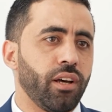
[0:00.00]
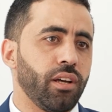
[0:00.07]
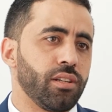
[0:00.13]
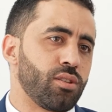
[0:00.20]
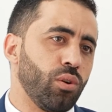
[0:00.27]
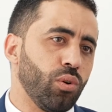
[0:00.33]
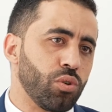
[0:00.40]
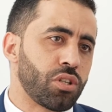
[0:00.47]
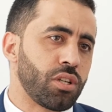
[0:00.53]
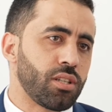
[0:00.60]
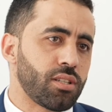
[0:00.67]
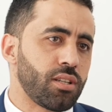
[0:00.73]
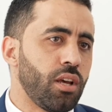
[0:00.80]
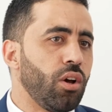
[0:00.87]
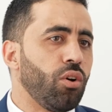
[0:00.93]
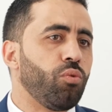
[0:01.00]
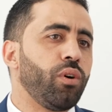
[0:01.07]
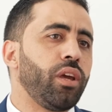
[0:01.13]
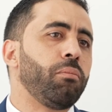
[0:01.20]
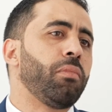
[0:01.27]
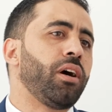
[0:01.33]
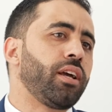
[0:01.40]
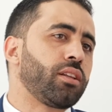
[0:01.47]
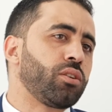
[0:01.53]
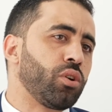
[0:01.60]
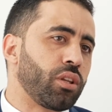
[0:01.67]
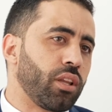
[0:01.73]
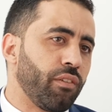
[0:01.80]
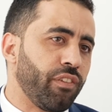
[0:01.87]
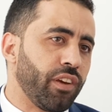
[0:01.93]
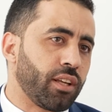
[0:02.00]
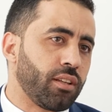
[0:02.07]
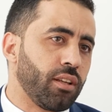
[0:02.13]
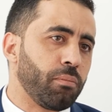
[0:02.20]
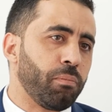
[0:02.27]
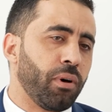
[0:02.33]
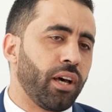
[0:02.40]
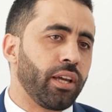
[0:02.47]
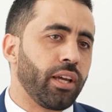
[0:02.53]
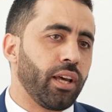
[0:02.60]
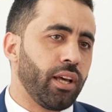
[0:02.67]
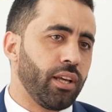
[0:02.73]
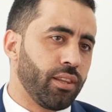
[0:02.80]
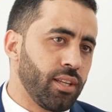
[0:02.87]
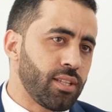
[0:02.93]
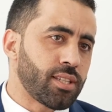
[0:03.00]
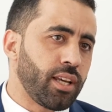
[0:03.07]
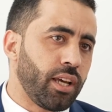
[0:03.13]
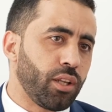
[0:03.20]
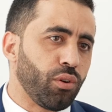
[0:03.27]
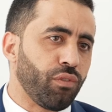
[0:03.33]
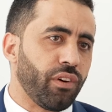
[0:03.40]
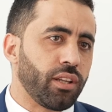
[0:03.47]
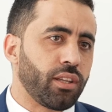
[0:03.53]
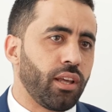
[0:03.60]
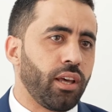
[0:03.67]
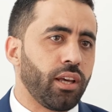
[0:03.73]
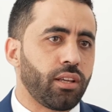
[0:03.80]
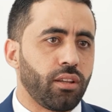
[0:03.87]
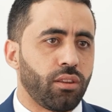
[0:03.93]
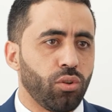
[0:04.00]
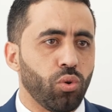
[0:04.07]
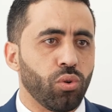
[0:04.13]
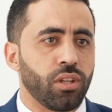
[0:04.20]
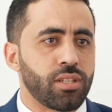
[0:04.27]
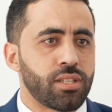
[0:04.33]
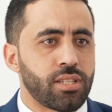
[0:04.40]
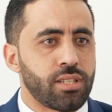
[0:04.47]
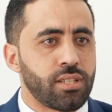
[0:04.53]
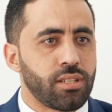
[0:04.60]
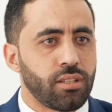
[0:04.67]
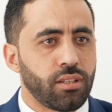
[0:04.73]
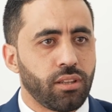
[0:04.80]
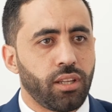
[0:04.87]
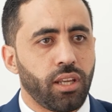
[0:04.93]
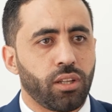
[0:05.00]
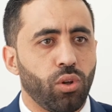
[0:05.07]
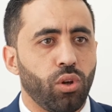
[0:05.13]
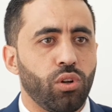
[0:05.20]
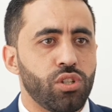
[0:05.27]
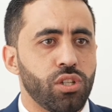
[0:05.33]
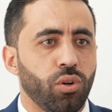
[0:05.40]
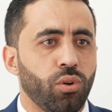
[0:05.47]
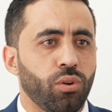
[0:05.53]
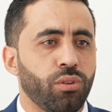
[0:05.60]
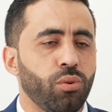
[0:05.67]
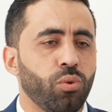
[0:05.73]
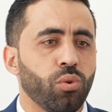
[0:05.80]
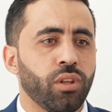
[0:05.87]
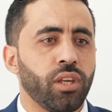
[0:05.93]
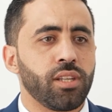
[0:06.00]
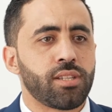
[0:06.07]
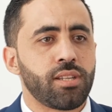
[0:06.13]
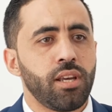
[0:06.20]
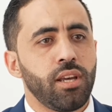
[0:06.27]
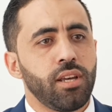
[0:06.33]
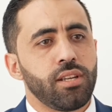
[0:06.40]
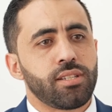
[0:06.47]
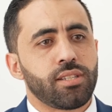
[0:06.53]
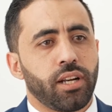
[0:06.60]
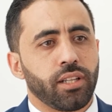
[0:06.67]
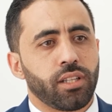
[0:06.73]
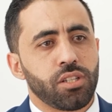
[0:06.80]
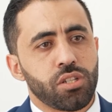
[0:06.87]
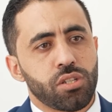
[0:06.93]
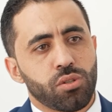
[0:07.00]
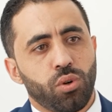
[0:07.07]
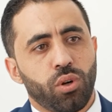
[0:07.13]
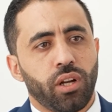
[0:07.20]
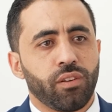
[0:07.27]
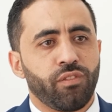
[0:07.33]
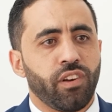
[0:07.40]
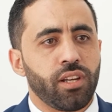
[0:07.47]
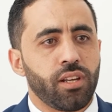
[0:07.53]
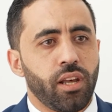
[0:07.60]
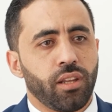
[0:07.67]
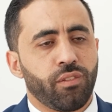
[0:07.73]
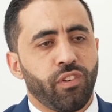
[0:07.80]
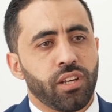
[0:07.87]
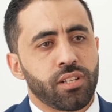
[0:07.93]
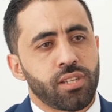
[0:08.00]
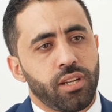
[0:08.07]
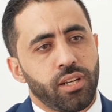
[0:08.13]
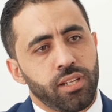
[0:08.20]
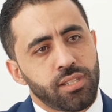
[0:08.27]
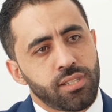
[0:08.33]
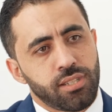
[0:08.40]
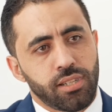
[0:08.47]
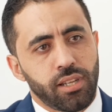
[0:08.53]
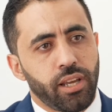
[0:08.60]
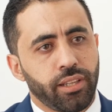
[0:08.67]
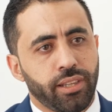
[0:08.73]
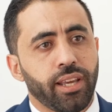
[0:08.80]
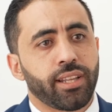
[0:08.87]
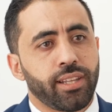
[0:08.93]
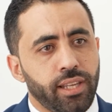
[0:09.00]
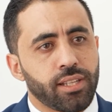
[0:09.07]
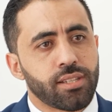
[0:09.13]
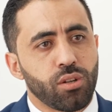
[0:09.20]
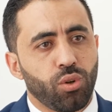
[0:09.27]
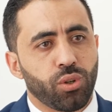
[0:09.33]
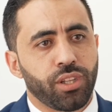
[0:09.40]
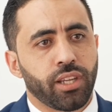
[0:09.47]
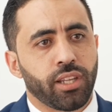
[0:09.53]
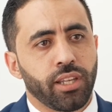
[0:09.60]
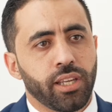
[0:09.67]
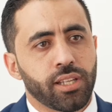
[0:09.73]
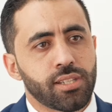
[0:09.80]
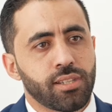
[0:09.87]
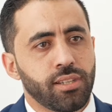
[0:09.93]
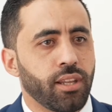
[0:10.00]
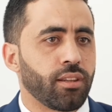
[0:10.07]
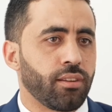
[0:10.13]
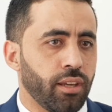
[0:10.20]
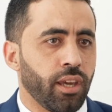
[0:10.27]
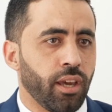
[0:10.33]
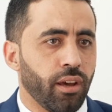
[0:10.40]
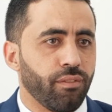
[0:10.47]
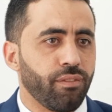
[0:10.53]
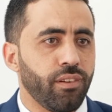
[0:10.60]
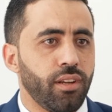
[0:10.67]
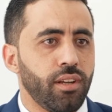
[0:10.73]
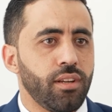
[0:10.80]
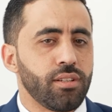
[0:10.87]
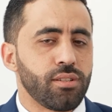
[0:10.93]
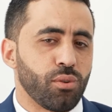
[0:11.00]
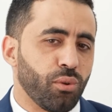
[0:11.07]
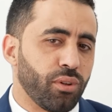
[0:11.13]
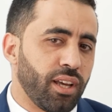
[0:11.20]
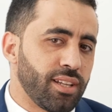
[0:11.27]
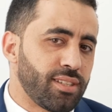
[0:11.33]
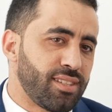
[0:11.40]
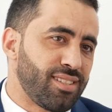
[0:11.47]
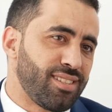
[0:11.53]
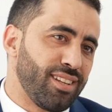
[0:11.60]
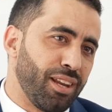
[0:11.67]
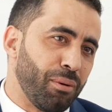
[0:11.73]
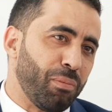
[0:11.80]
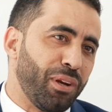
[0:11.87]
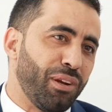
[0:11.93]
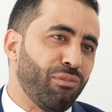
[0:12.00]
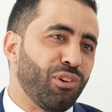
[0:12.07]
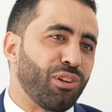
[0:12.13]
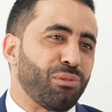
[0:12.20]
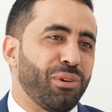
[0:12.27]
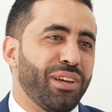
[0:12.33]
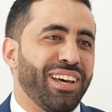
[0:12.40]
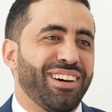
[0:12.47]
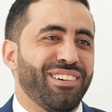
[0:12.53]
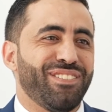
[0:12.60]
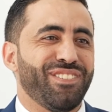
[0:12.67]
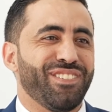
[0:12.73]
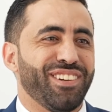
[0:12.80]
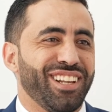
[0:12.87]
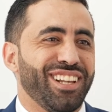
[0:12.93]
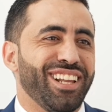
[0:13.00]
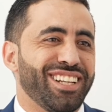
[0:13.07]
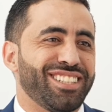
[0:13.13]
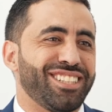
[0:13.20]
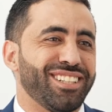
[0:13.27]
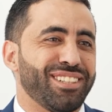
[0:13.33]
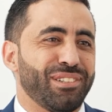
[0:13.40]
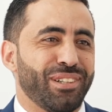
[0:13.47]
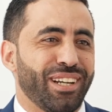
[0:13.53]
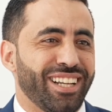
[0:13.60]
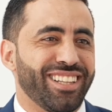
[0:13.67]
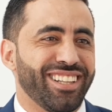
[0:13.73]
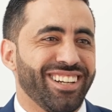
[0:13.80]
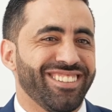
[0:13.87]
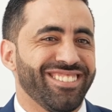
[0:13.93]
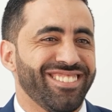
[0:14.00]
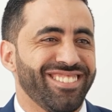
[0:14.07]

solutions, we might get affected by this kind of attack through this technology or through these strategies or adversaries, tactics or techniques that they have. So that's in a brief what we have in LinkShadow right now.